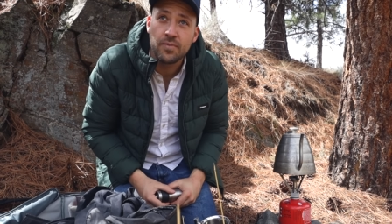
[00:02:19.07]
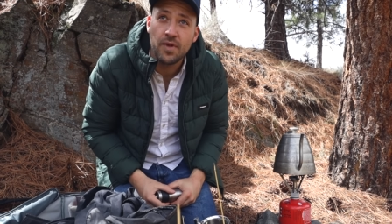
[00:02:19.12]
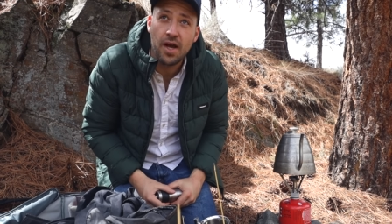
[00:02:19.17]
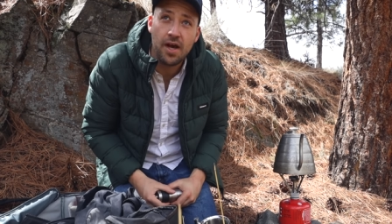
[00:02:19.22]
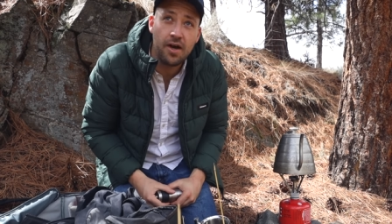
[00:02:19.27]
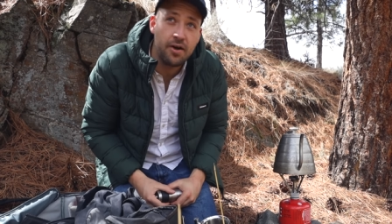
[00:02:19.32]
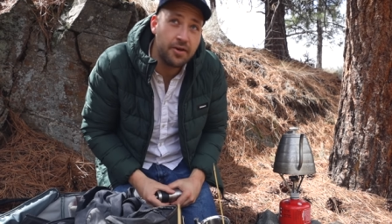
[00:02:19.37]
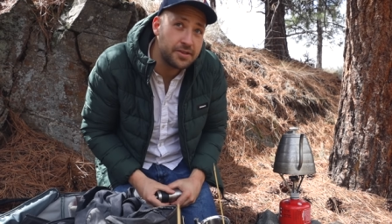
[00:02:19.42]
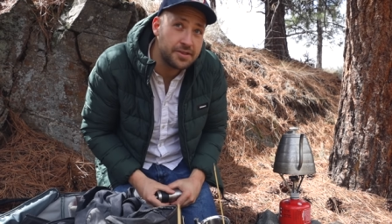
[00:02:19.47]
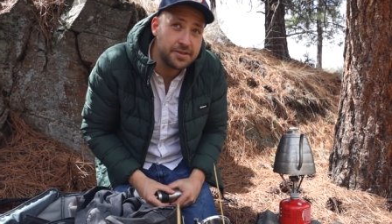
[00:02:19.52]

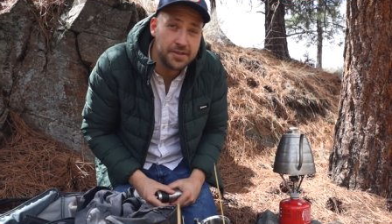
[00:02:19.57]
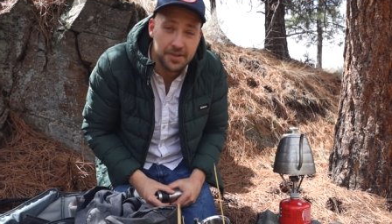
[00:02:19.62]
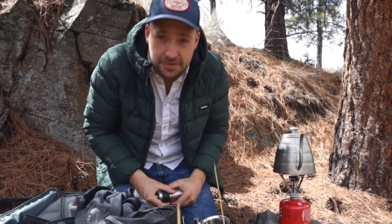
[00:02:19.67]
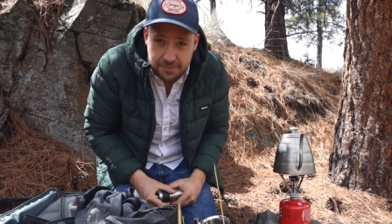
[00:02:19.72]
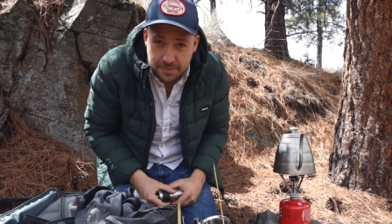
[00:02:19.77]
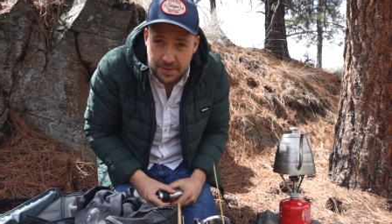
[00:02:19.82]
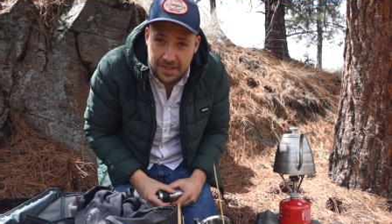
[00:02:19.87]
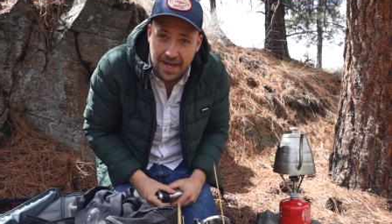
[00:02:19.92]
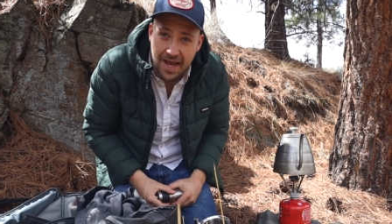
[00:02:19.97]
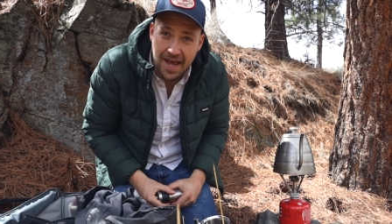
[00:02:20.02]
oh, it slows
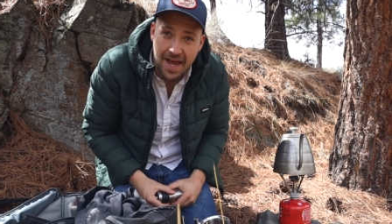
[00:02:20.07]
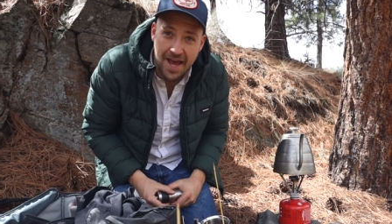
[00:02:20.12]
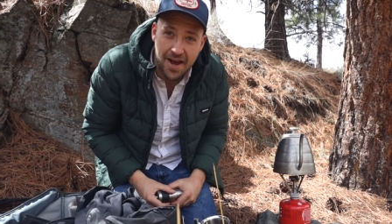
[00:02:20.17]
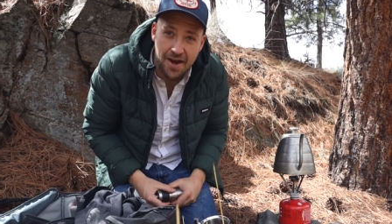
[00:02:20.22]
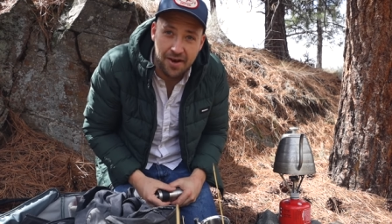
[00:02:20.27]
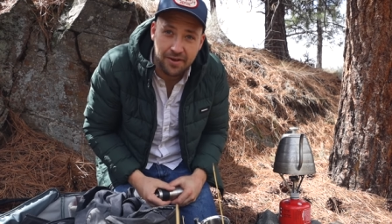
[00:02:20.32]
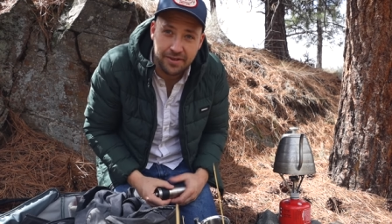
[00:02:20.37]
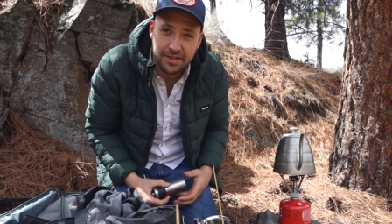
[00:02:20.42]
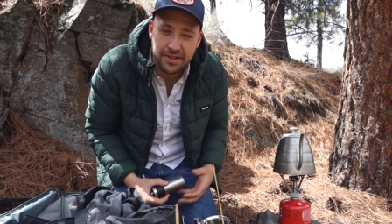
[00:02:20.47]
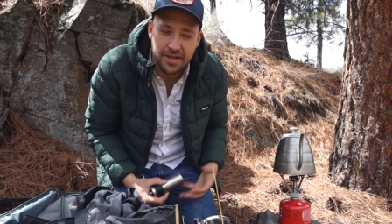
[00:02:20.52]
me
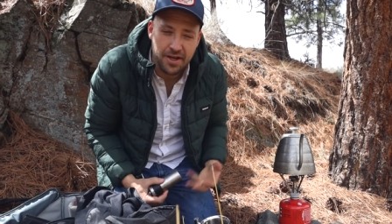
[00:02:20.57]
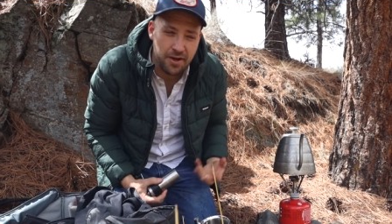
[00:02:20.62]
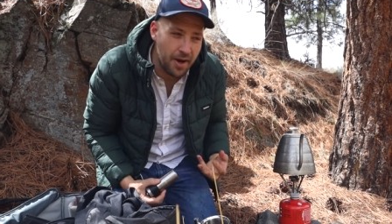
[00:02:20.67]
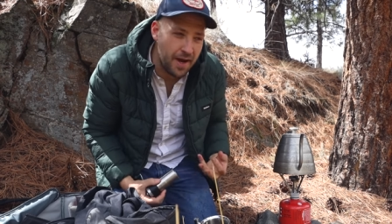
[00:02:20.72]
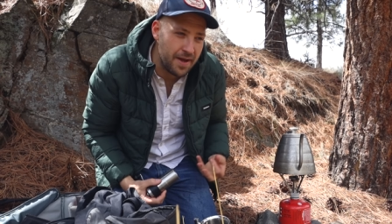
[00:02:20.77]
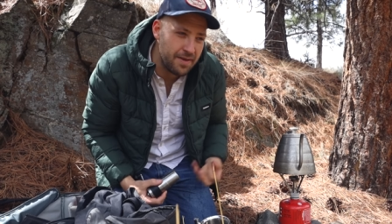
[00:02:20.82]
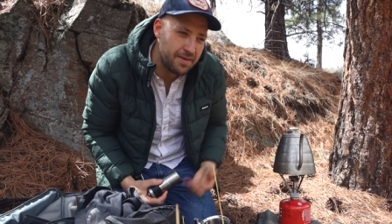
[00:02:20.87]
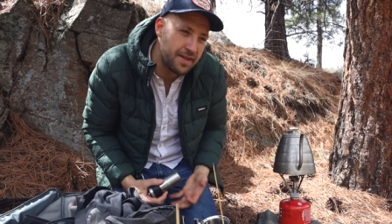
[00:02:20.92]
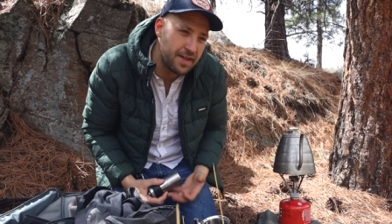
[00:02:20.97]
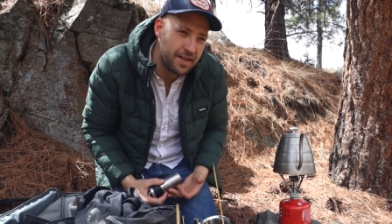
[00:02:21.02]
down. You know,
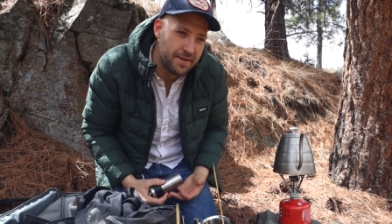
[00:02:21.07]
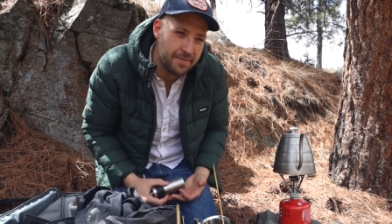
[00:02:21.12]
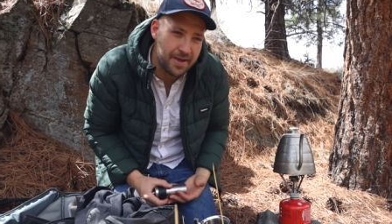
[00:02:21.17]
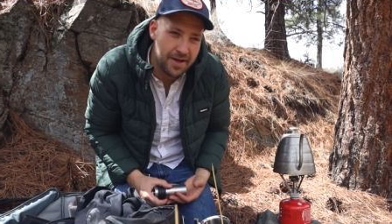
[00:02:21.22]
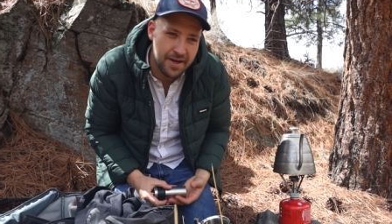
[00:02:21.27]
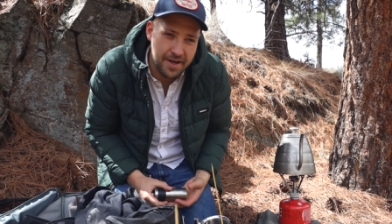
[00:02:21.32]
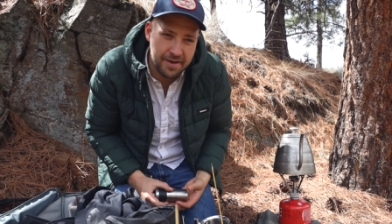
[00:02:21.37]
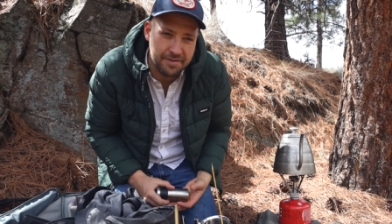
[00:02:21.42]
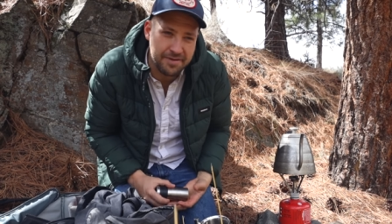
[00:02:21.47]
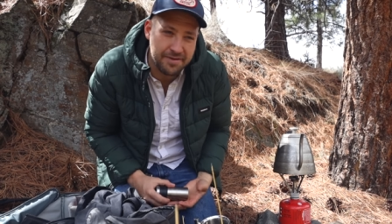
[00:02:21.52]
I think
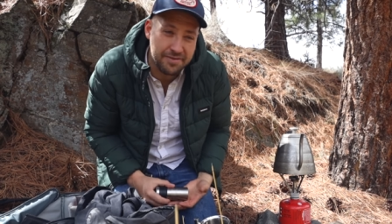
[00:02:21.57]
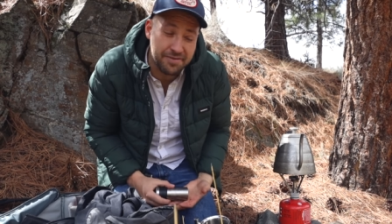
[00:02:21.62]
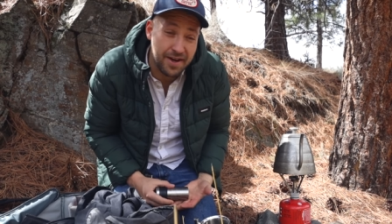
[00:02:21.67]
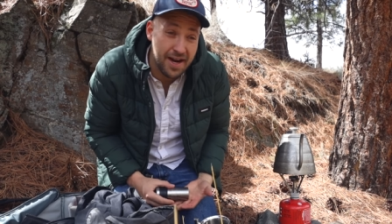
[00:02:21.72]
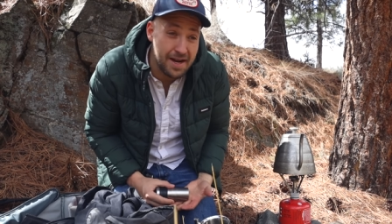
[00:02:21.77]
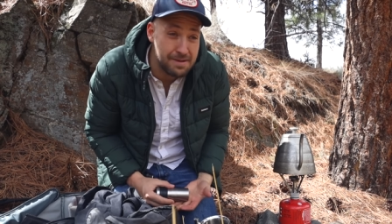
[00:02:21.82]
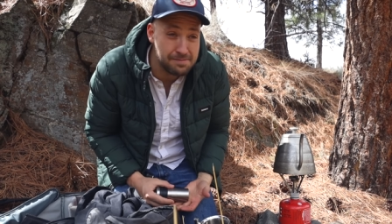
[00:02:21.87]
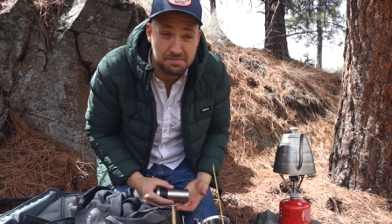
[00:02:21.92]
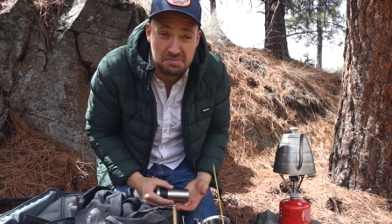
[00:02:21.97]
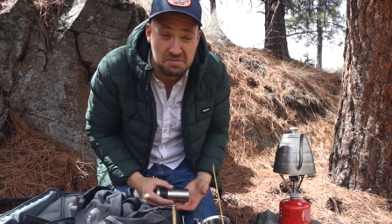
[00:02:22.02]
about every
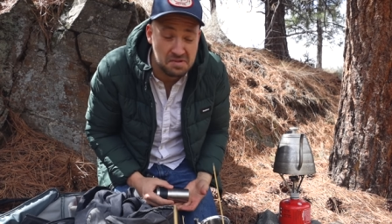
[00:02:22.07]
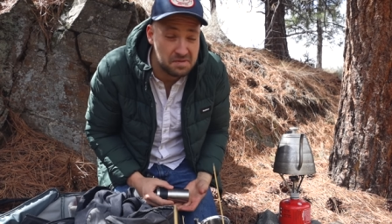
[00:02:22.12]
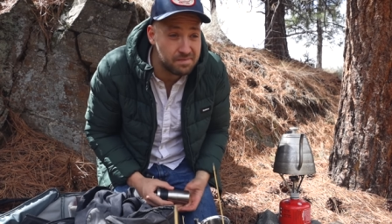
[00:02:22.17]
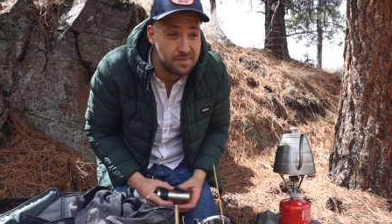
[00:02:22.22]
frame.